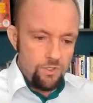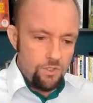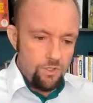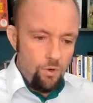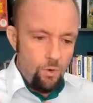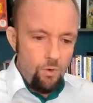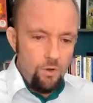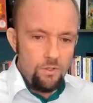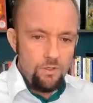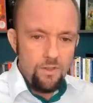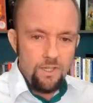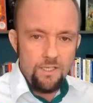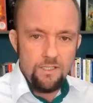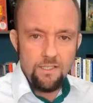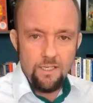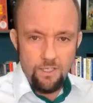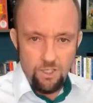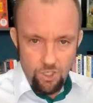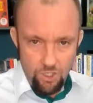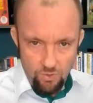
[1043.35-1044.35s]
go on things
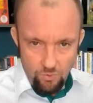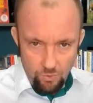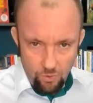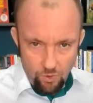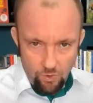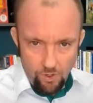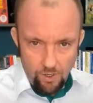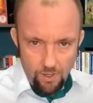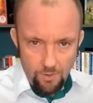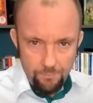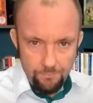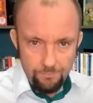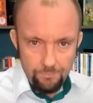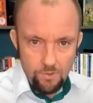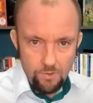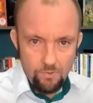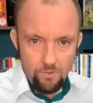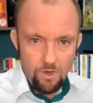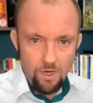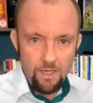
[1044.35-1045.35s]
like Quora,
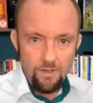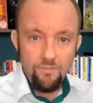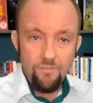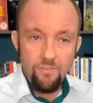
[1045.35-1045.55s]
right?